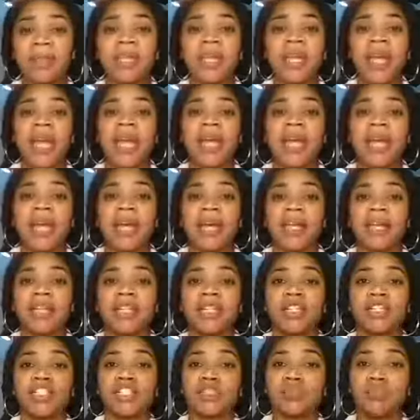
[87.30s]
And
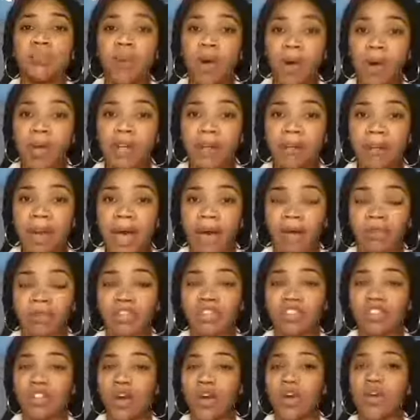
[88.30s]
small
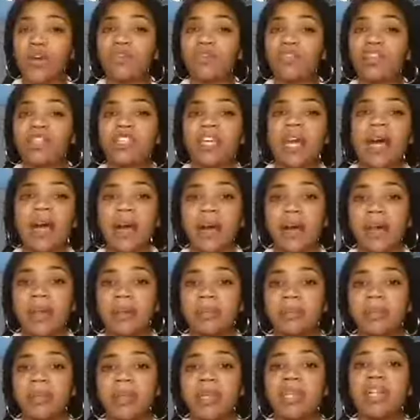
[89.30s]
amounts over
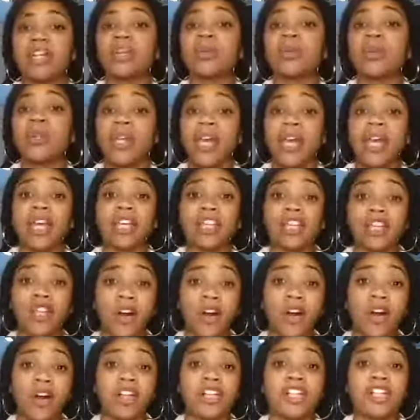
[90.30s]
time create
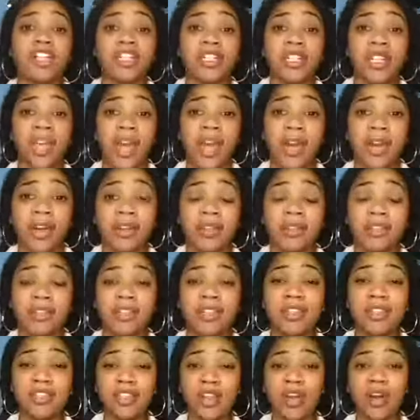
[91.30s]
large gains.
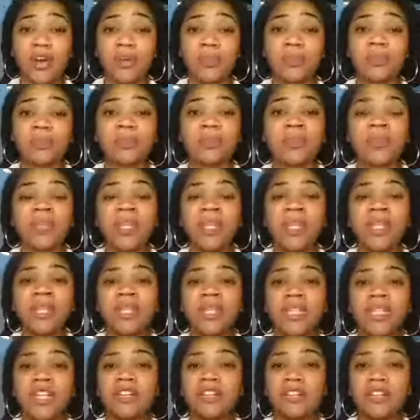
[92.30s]
So the
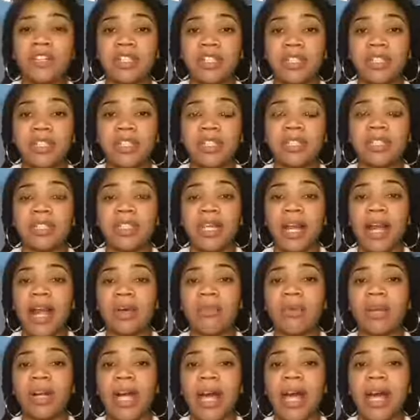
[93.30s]
differences that I
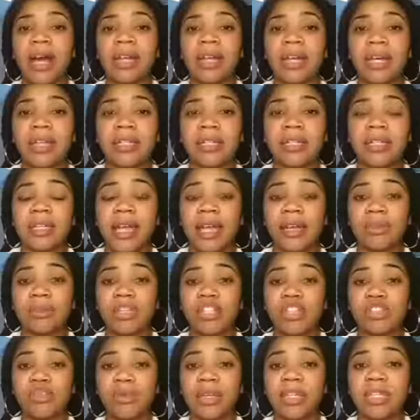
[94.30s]
want to highlight today
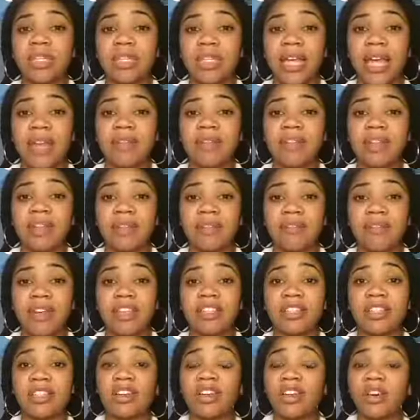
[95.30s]
between saving and
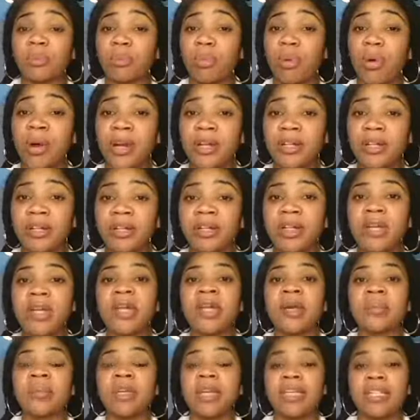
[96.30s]
investing are important
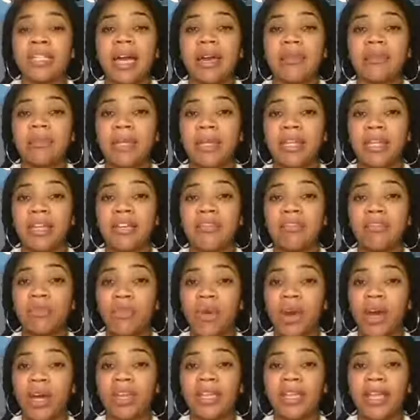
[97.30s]
because I believe,
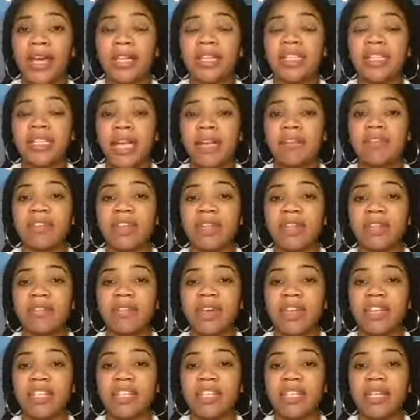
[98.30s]
one, that saving and
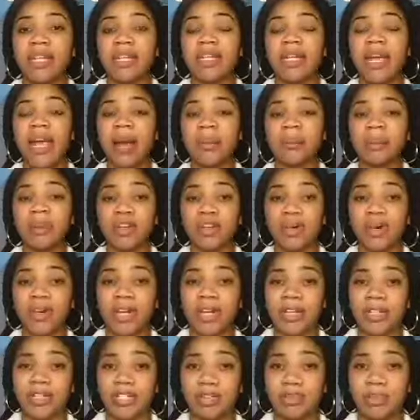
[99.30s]
investing happen on
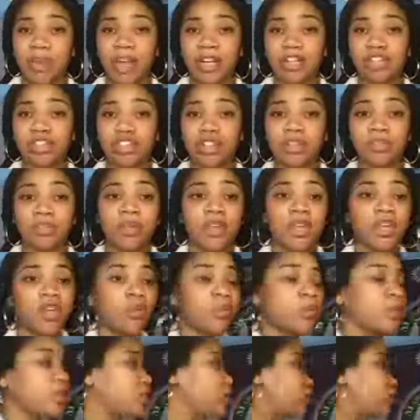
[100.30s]
a spectrum, which